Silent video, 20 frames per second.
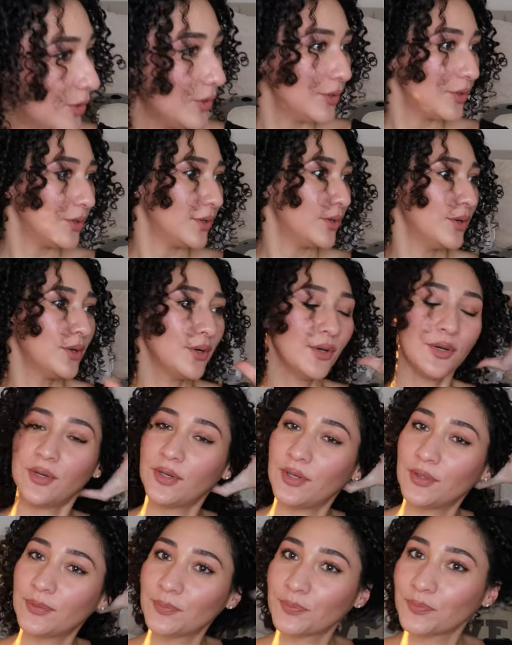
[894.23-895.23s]
Oh.
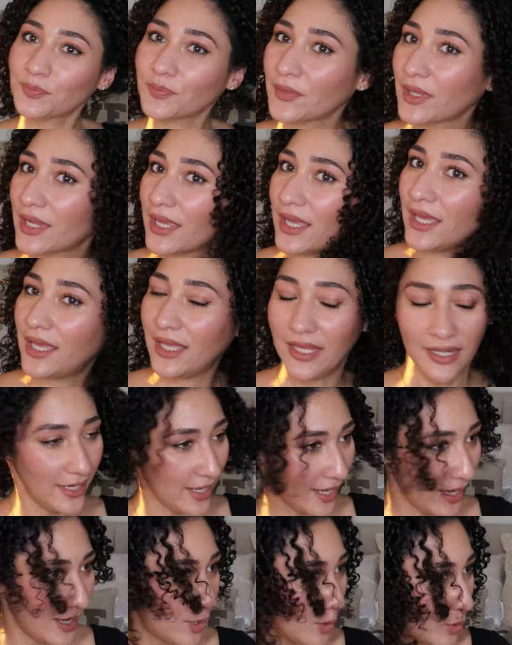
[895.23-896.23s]

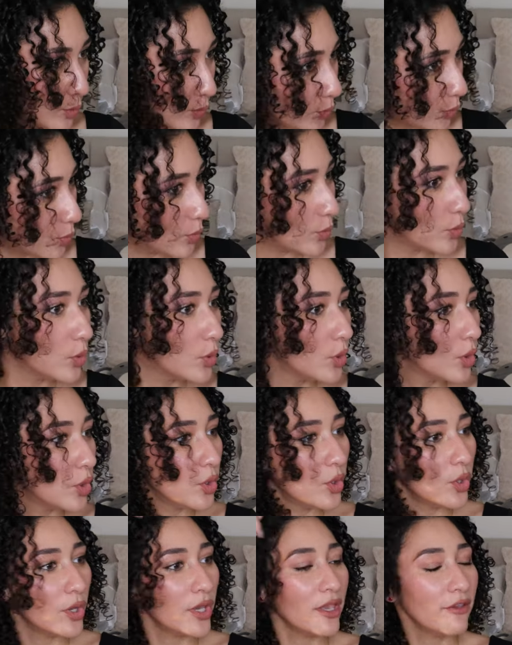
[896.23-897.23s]
Now,
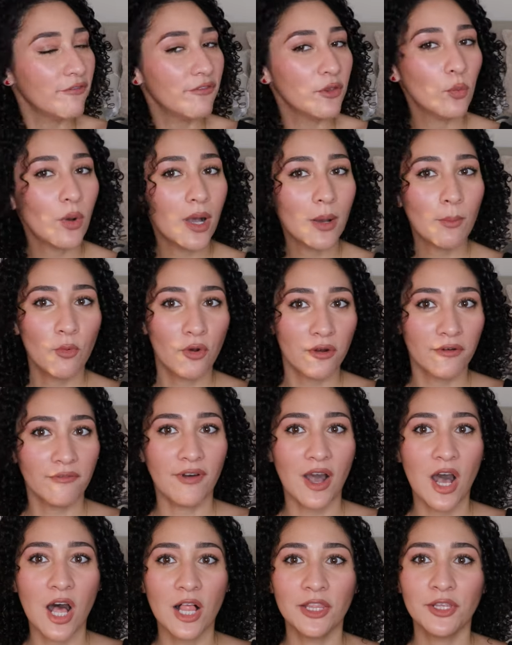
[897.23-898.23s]
if you want more
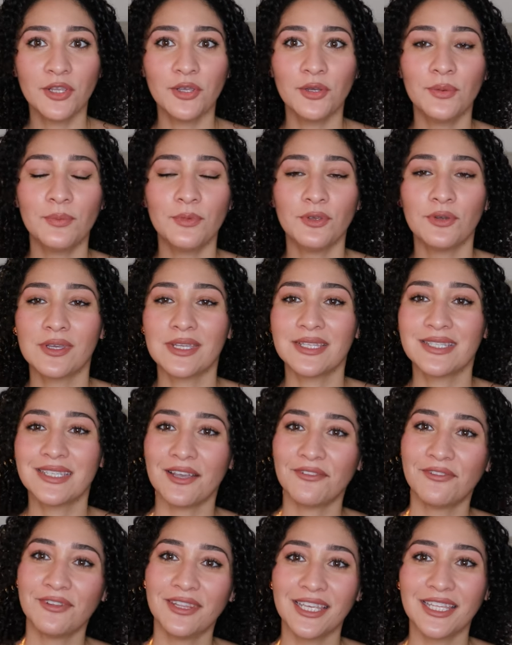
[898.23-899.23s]
volume, you can
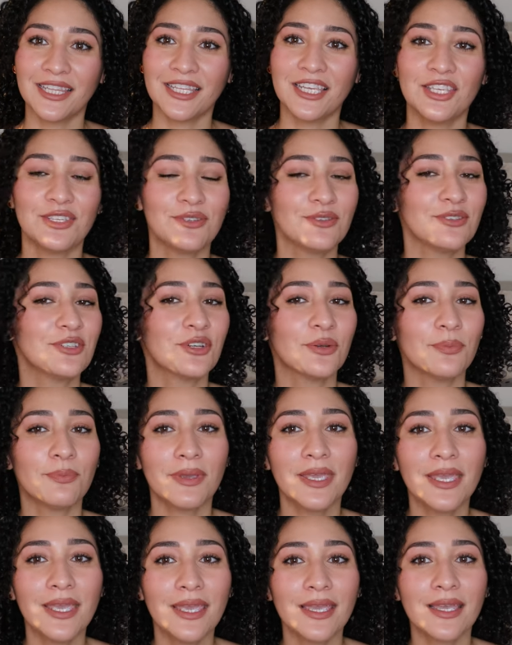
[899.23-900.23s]
definitely use your
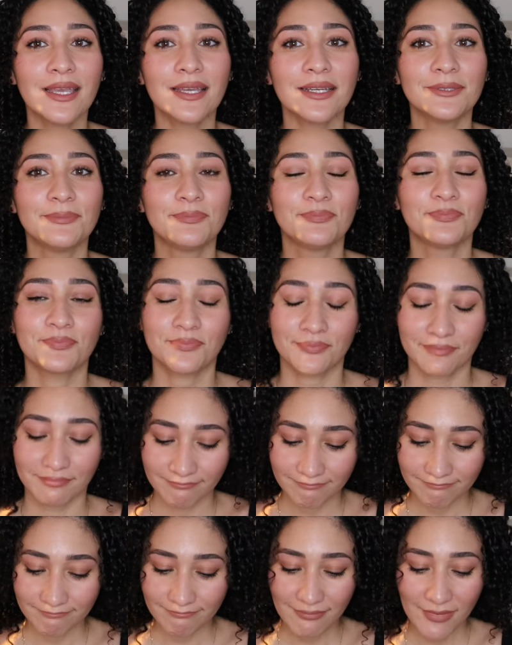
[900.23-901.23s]
pick
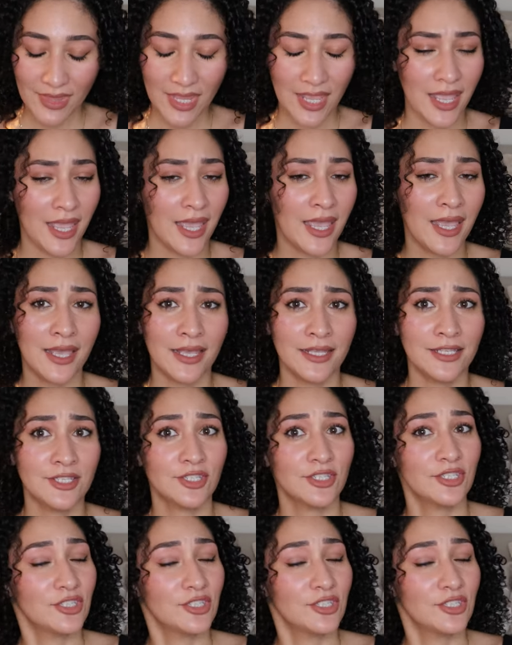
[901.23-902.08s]
and